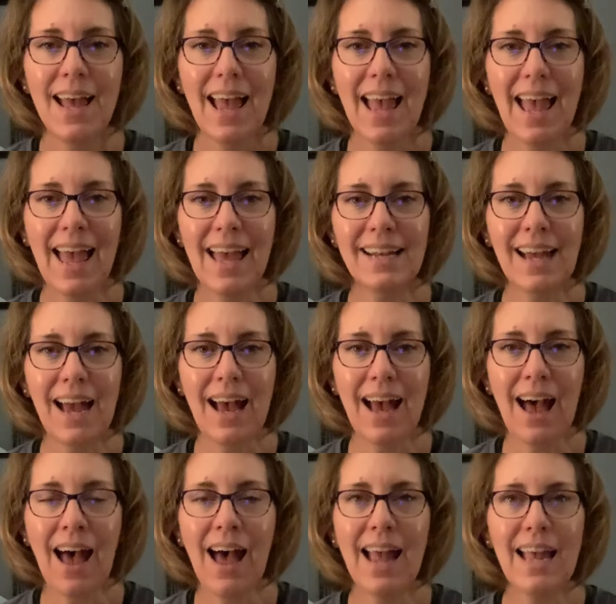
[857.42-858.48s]
And
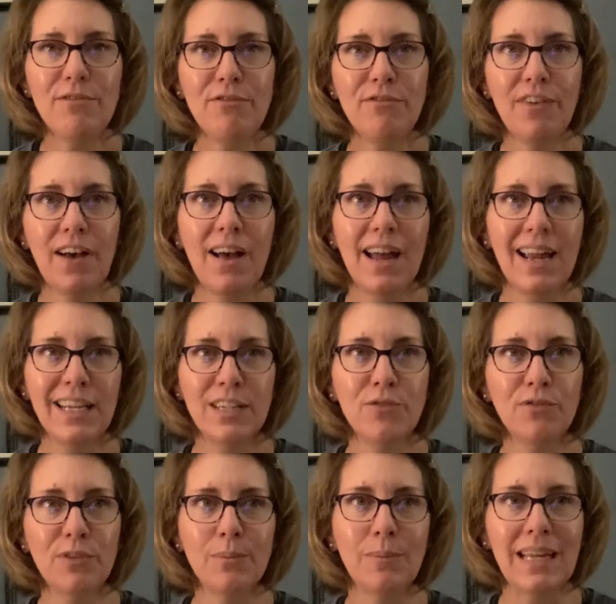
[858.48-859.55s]
I find
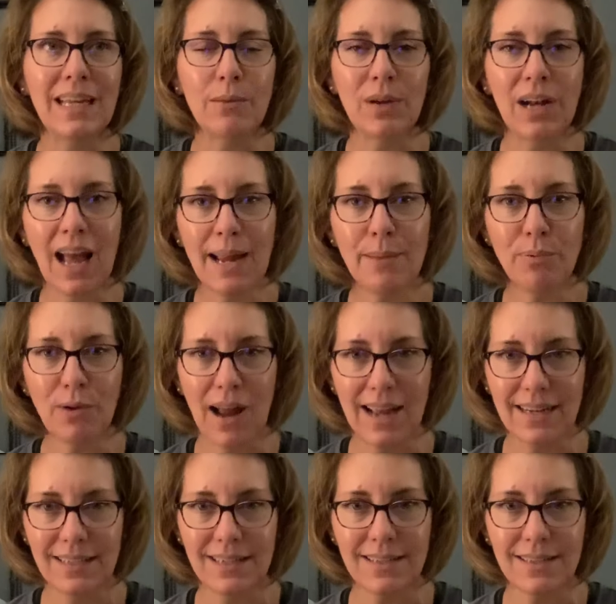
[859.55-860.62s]
for me, when I
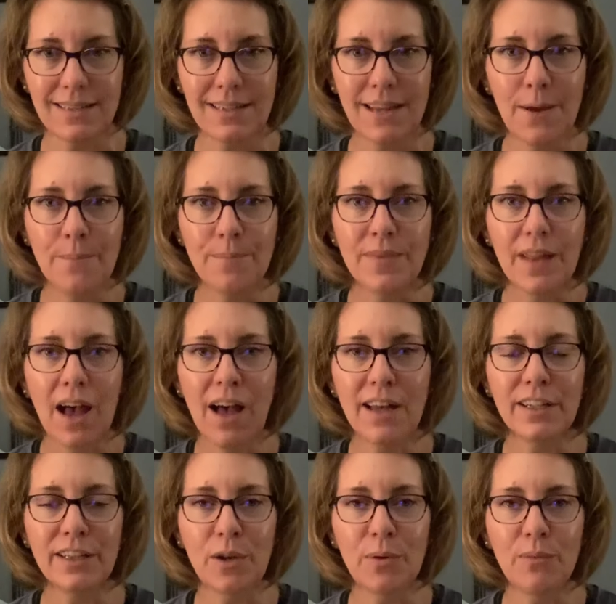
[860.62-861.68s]
practice
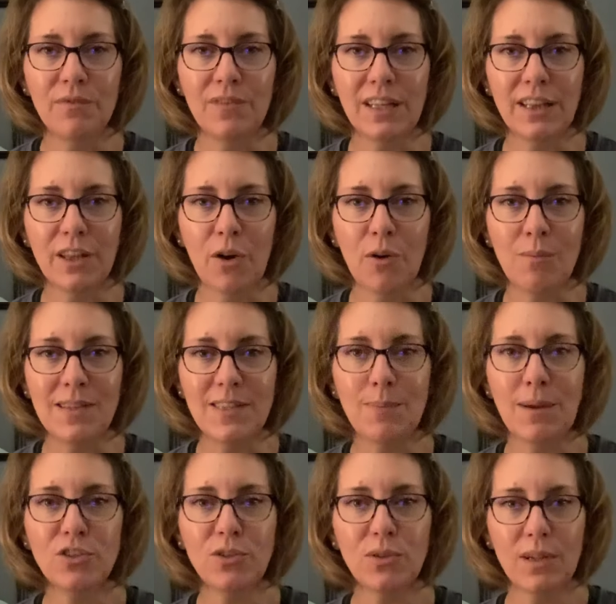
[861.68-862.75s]
Anulom Vilom,
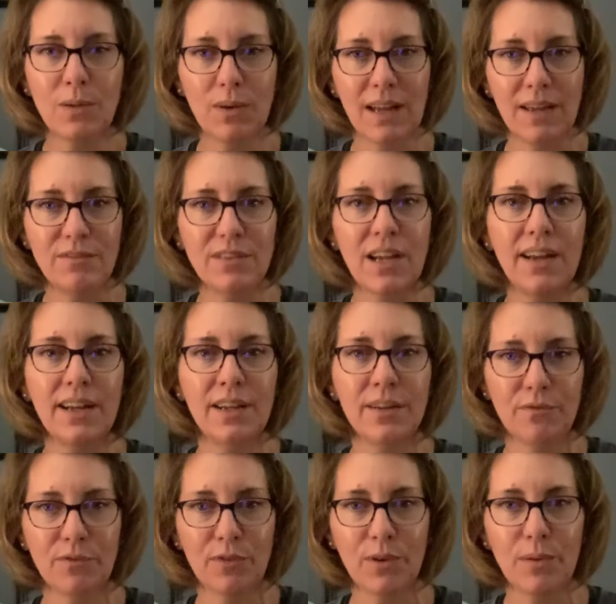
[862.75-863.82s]
especially when I've done it
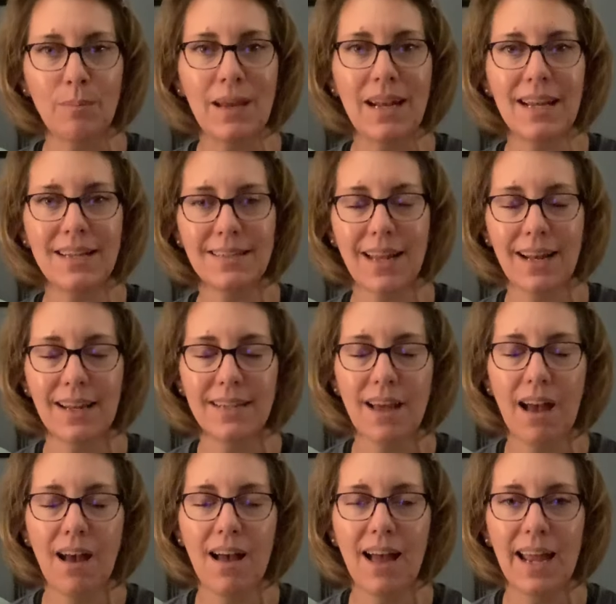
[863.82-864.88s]
for minutes at a
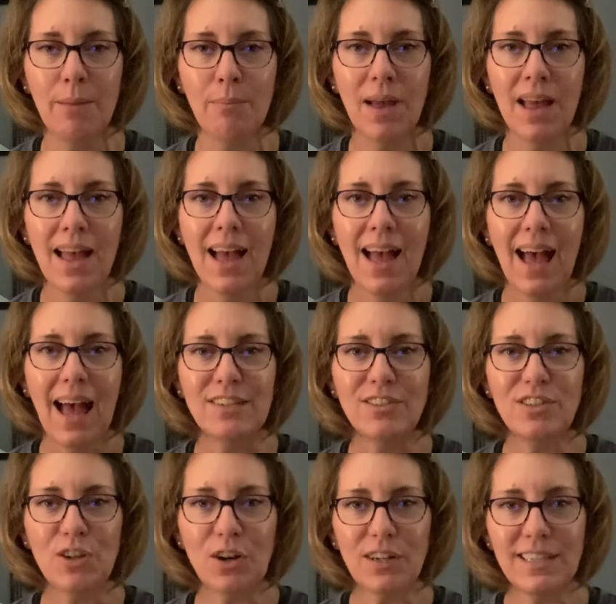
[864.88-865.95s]
time, I
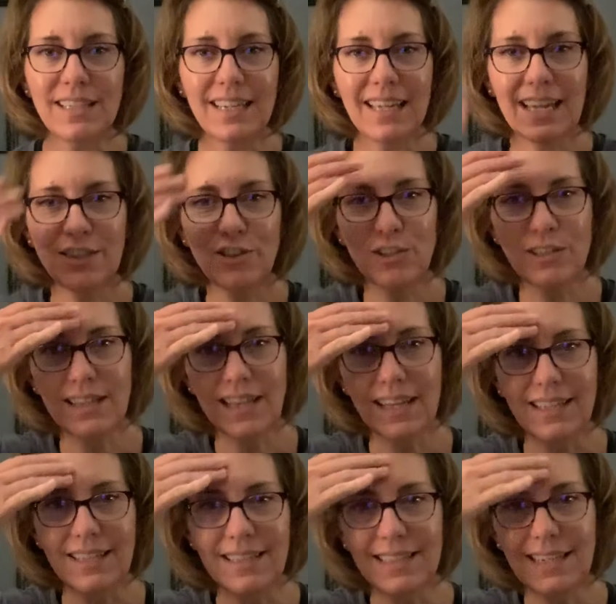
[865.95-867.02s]
start to get just like
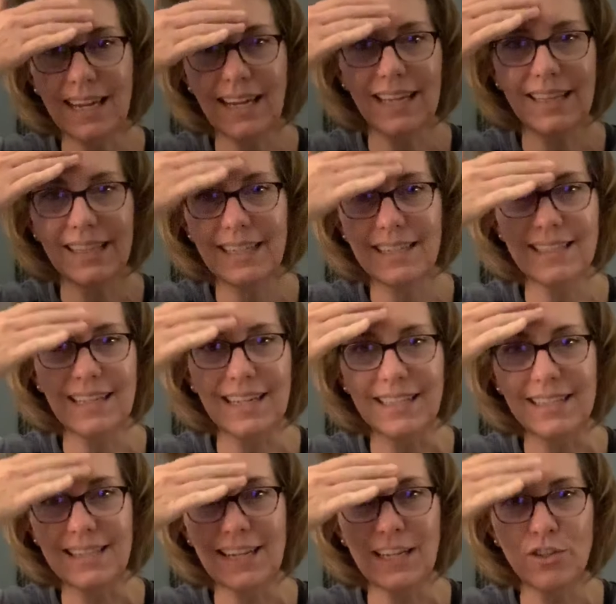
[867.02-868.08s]
tingly
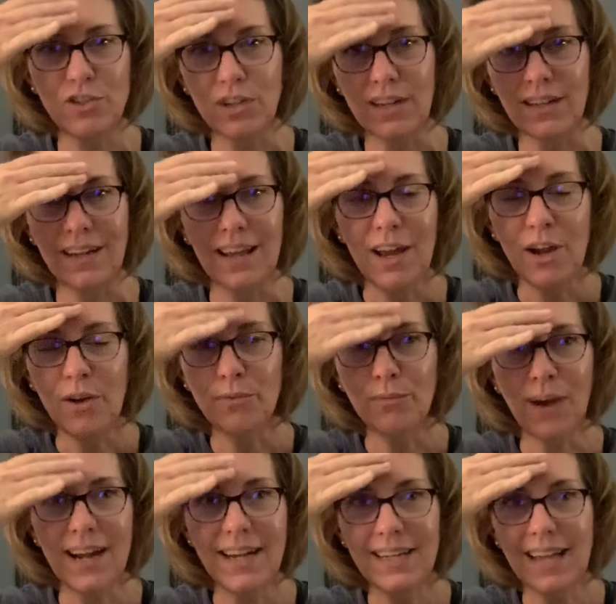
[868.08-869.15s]
sensation
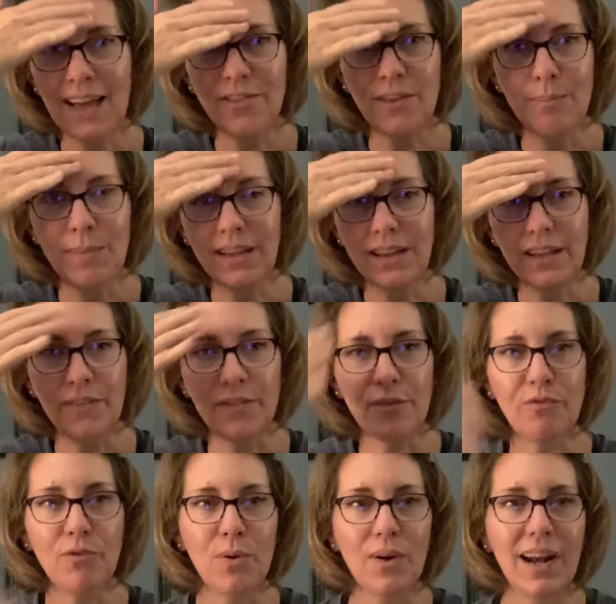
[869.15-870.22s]
right at the middle of the
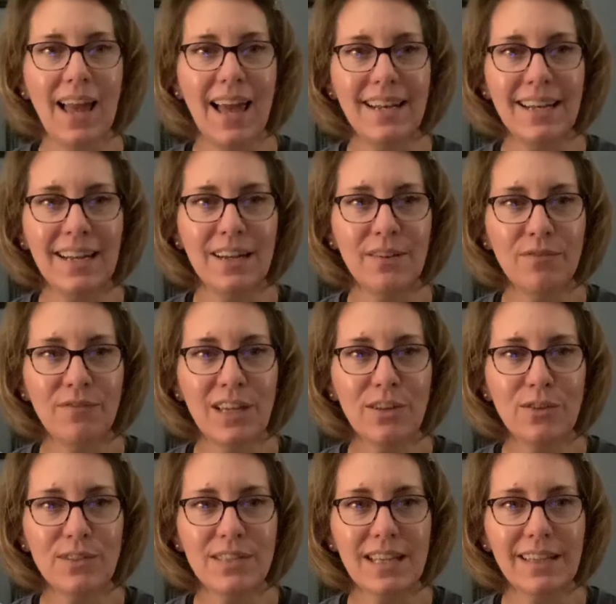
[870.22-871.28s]
forehead, and it
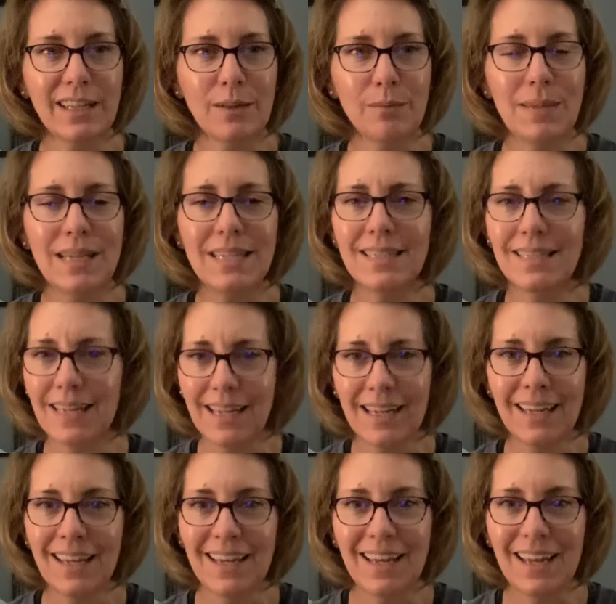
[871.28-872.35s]
feels a little minty,
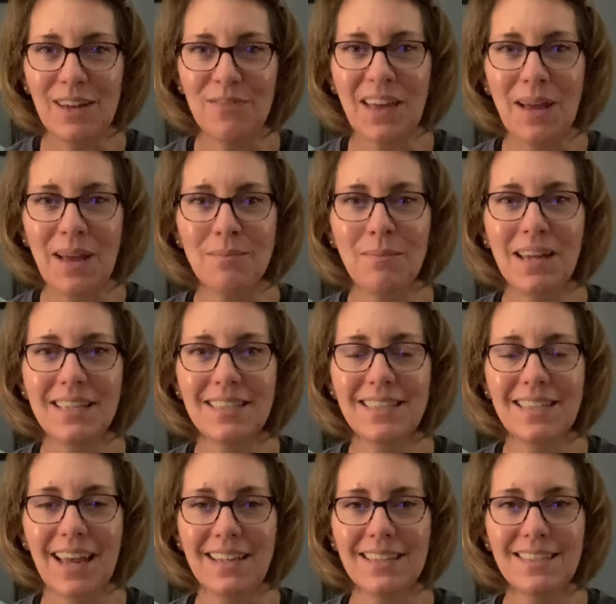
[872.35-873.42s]
if that makes
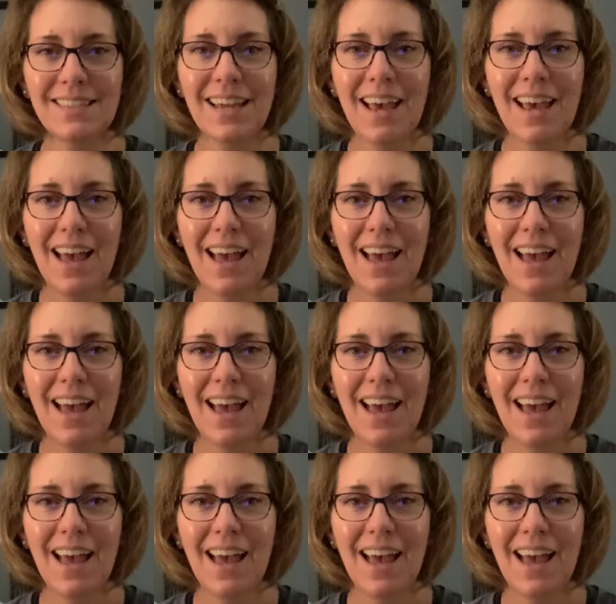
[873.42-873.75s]
sense.